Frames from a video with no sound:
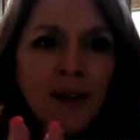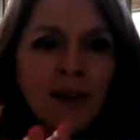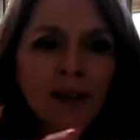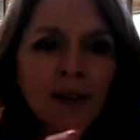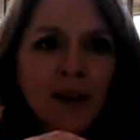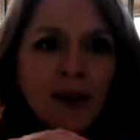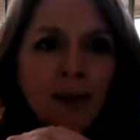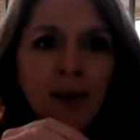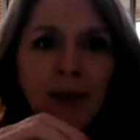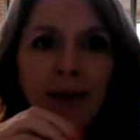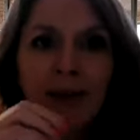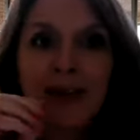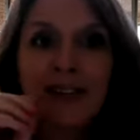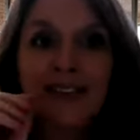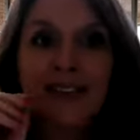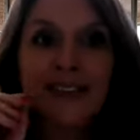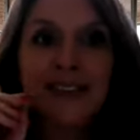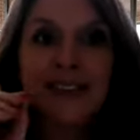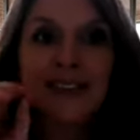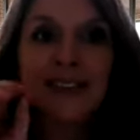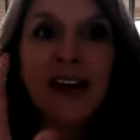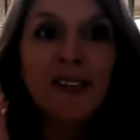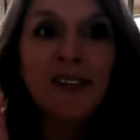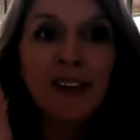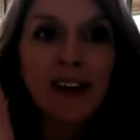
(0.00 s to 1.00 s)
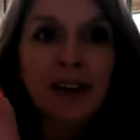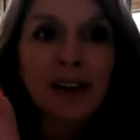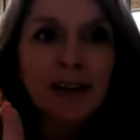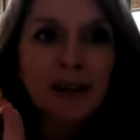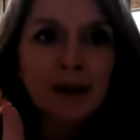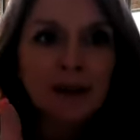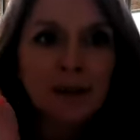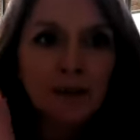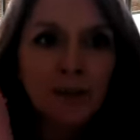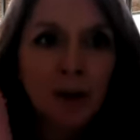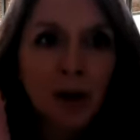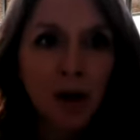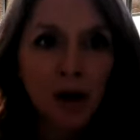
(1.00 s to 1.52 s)
there may be seven
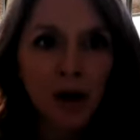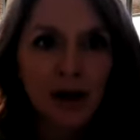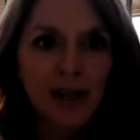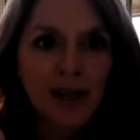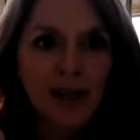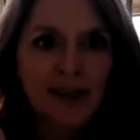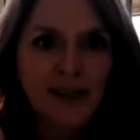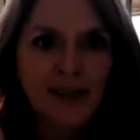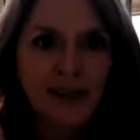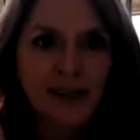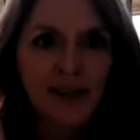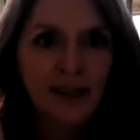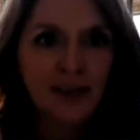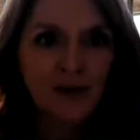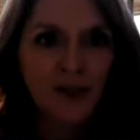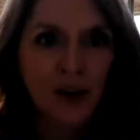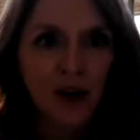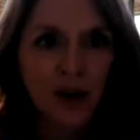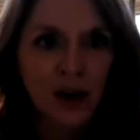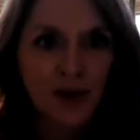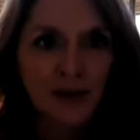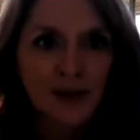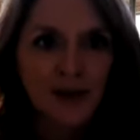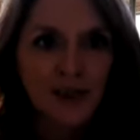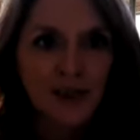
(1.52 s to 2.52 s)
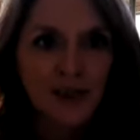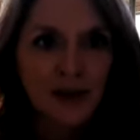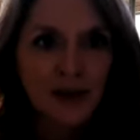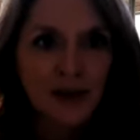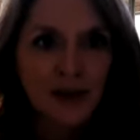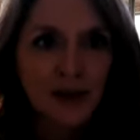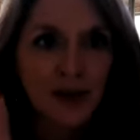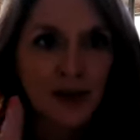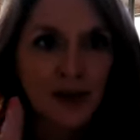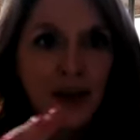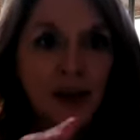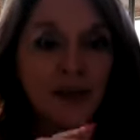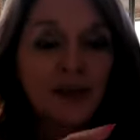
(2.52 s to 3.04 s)
parties involved
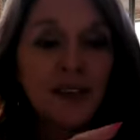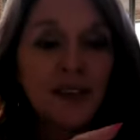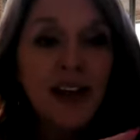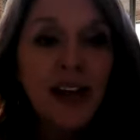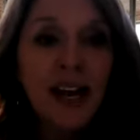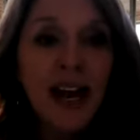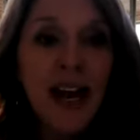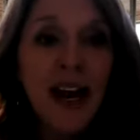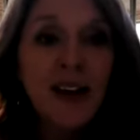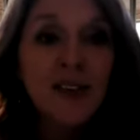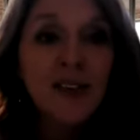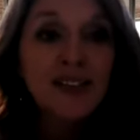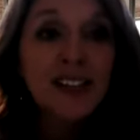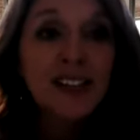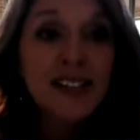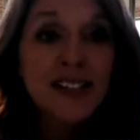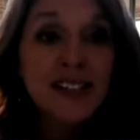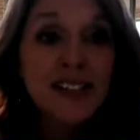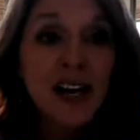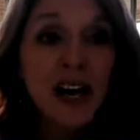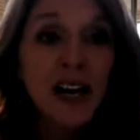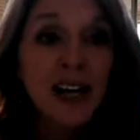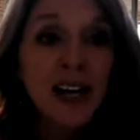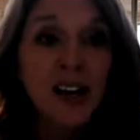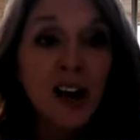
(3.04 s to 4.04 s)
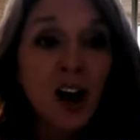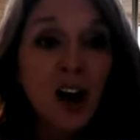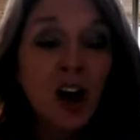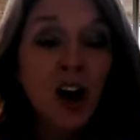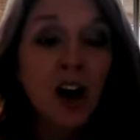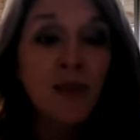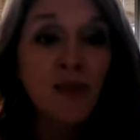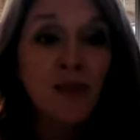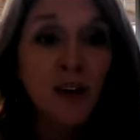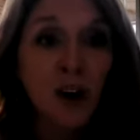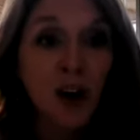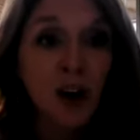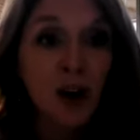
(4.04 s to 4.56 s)
that have to sign
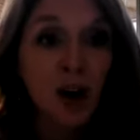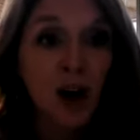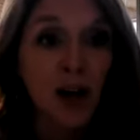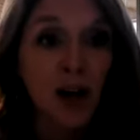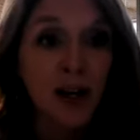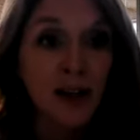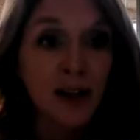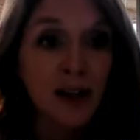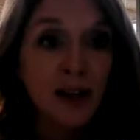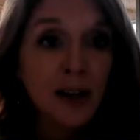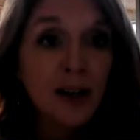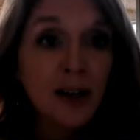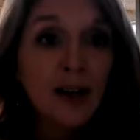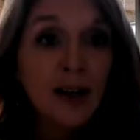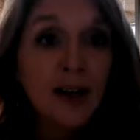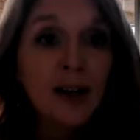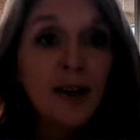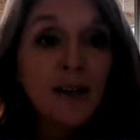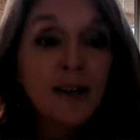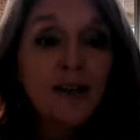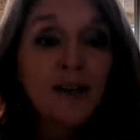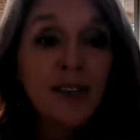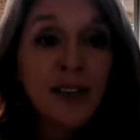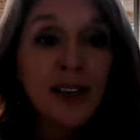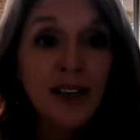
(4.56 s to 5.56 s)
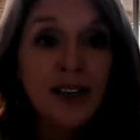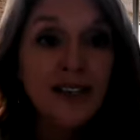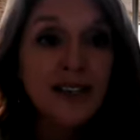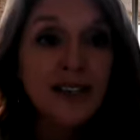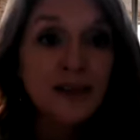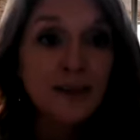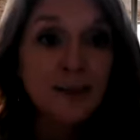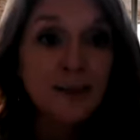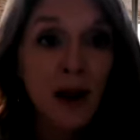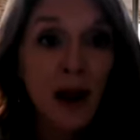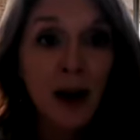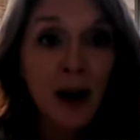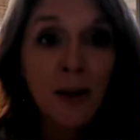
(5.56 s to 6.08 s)
off on this
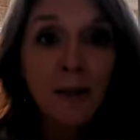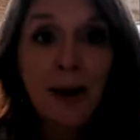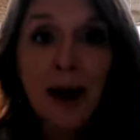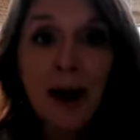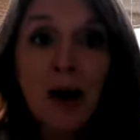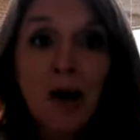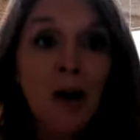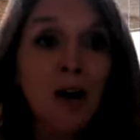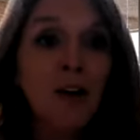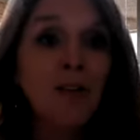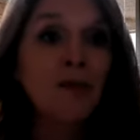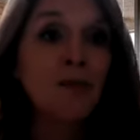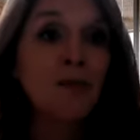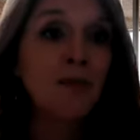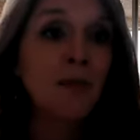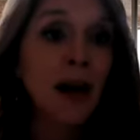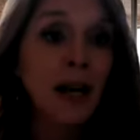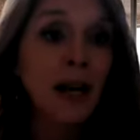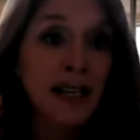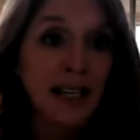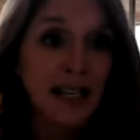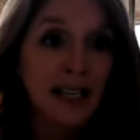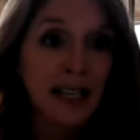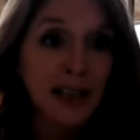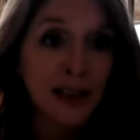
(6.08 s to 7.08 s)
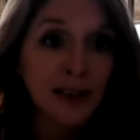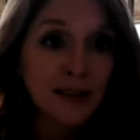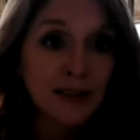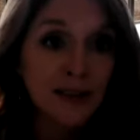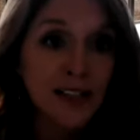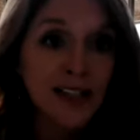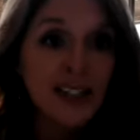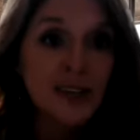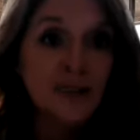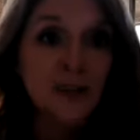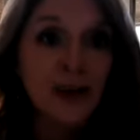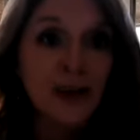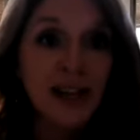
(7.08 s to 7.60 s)
amount of money
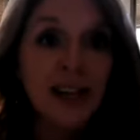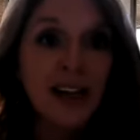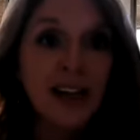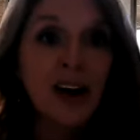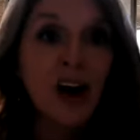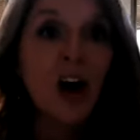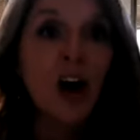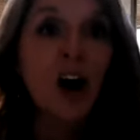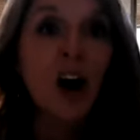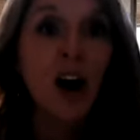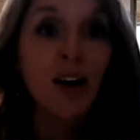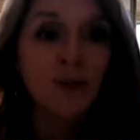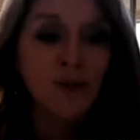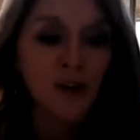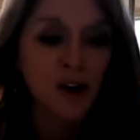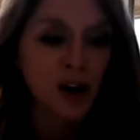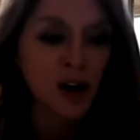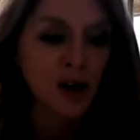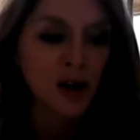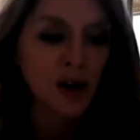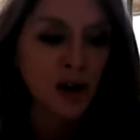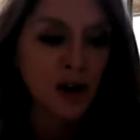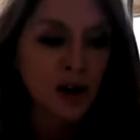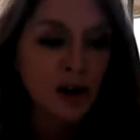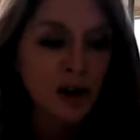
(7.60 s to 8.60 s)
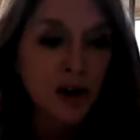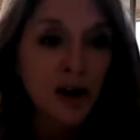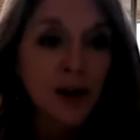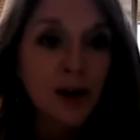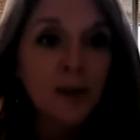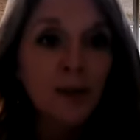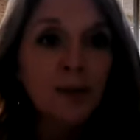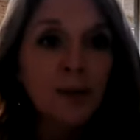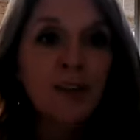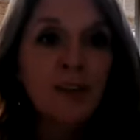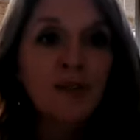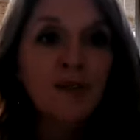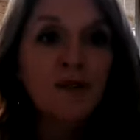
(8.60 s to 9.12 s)
that's being offered
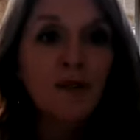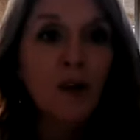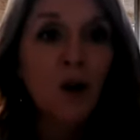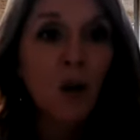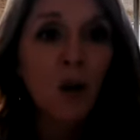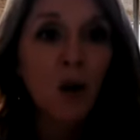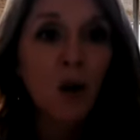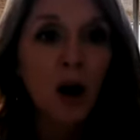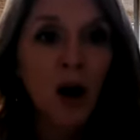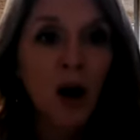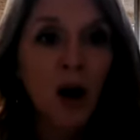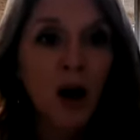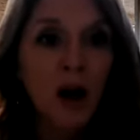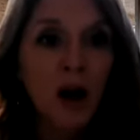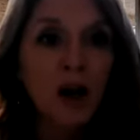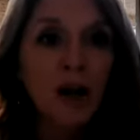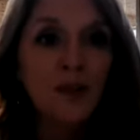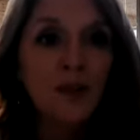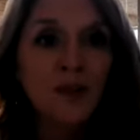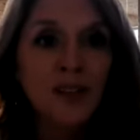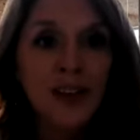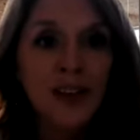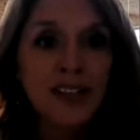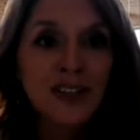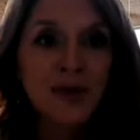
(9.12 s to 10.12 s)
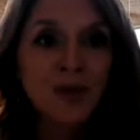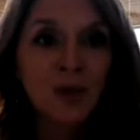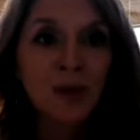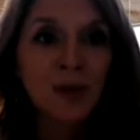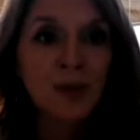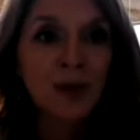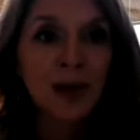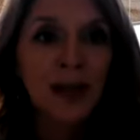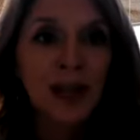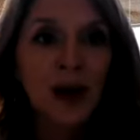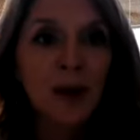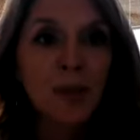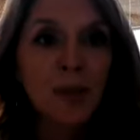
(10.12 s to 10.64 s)
before this would
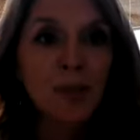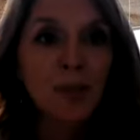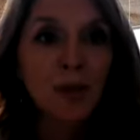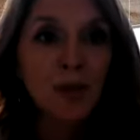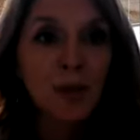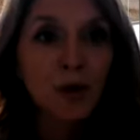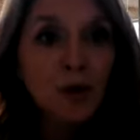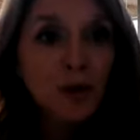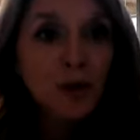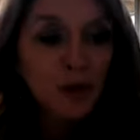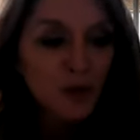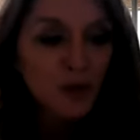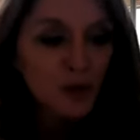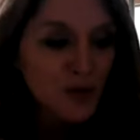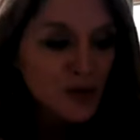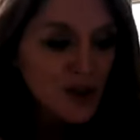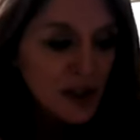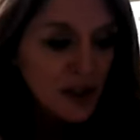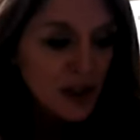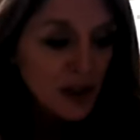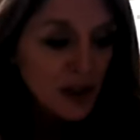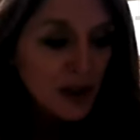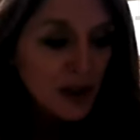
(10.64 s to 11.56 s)
be approved.